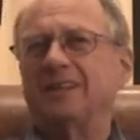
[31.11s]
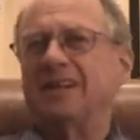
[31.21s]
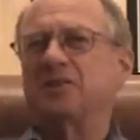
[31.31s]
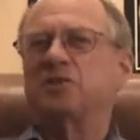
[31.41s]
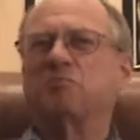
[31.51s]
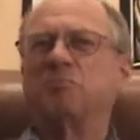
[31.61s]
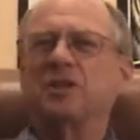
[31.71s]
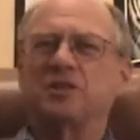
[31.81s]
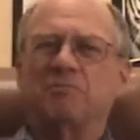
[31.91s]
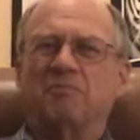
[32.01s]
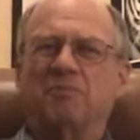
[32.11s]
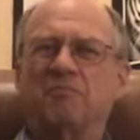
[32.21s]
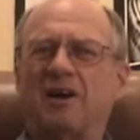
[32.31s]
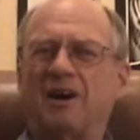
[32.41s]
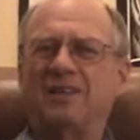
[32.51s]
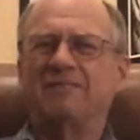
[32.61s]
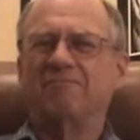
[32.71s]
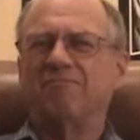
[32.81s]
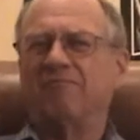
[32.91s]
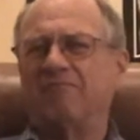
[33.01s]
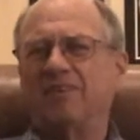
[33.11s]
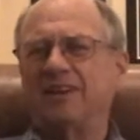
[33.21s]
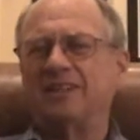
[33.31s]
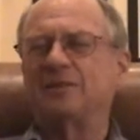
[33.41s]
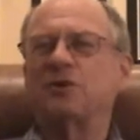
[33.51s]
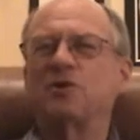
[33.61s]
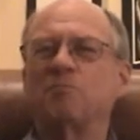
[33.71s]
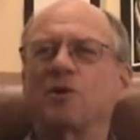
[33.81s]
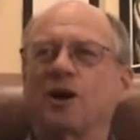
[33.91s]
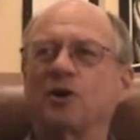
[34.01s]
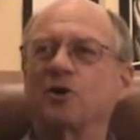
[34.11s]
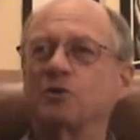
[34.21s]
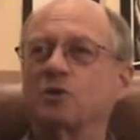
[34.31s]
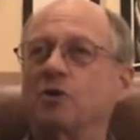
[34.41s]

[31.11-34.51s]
I used to print some very difficult barcodes